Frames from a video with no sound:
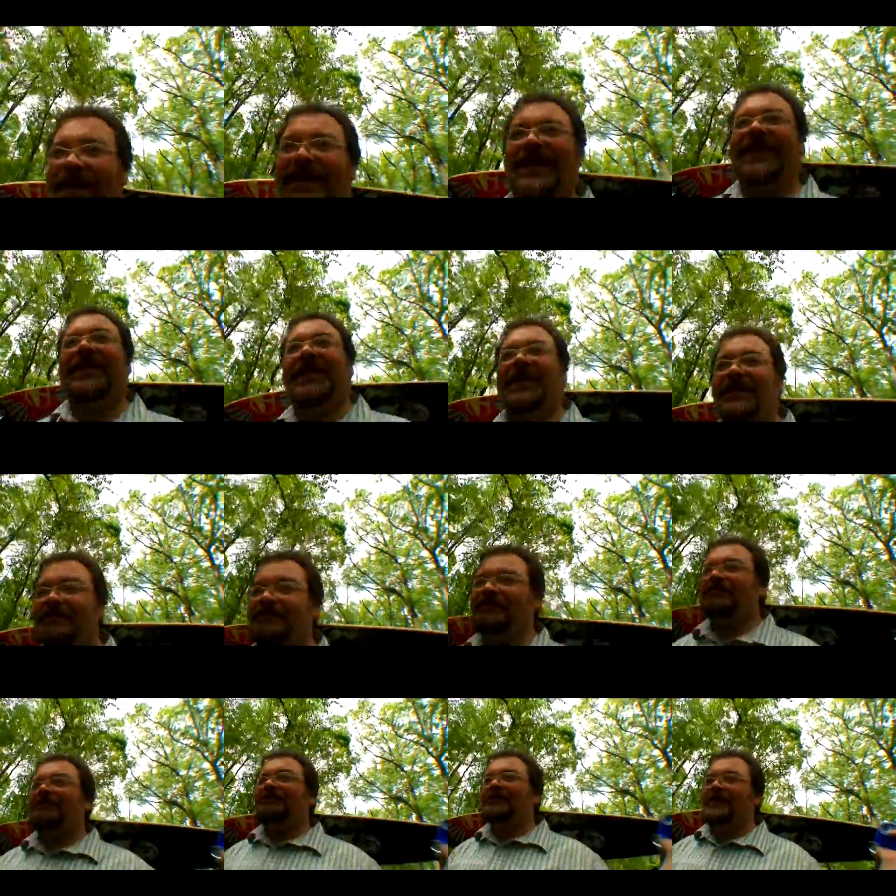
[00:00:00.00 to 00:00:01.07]
down in there,
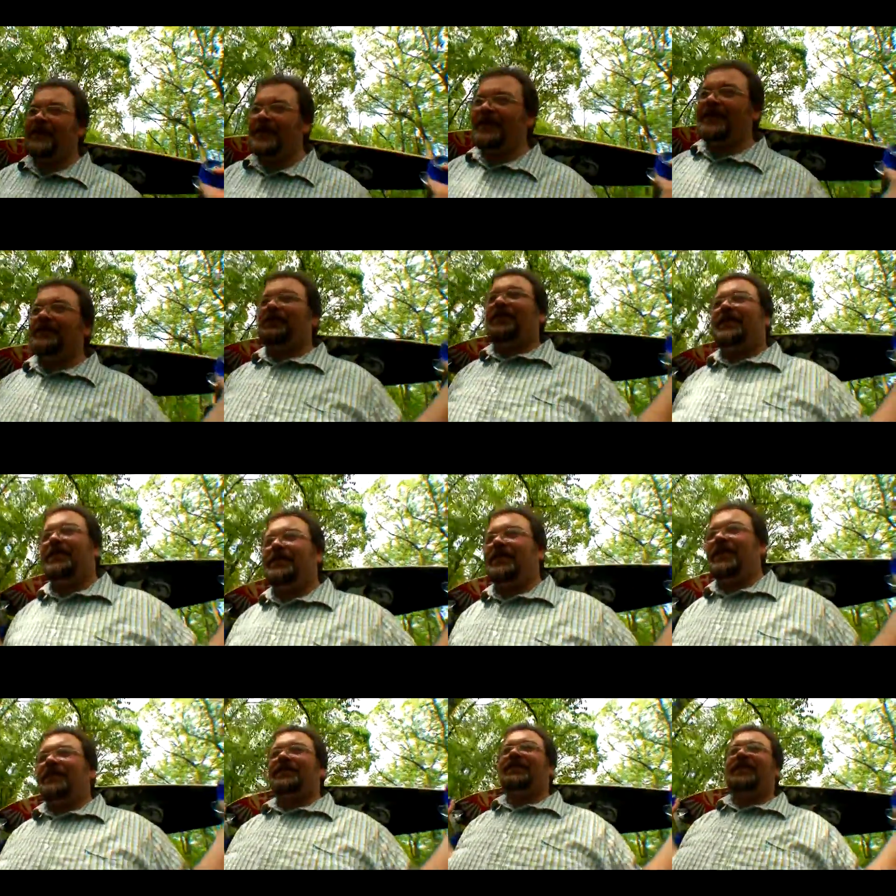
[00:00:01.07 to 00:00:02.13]
brings up
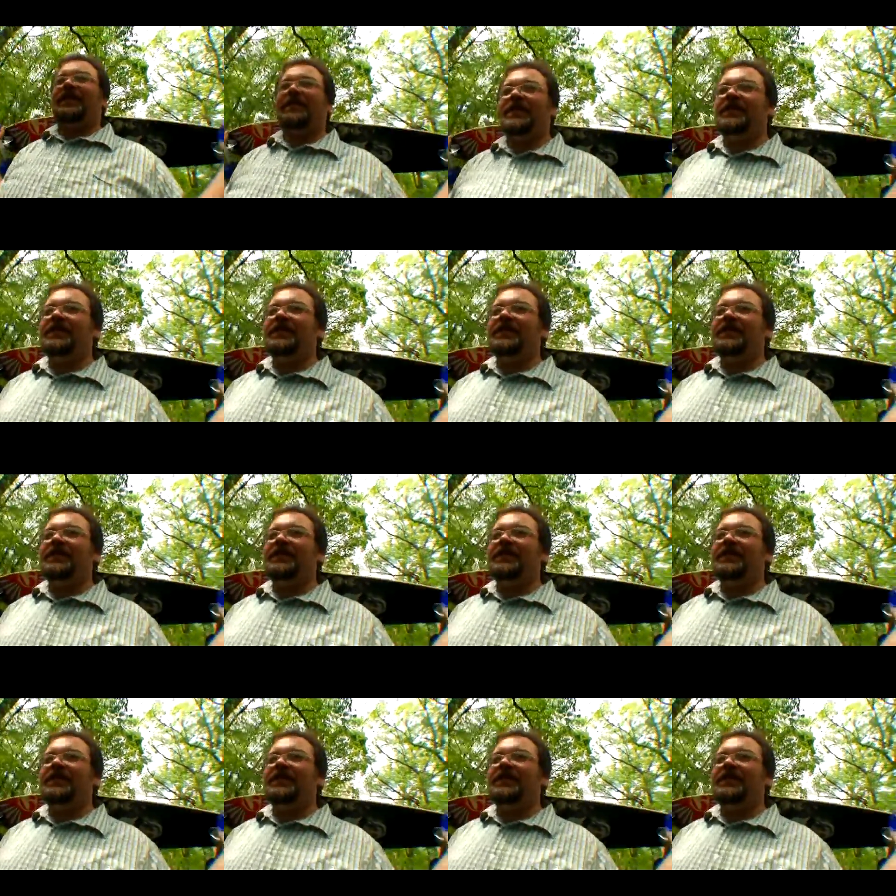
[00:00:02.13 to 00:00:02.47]
another sip.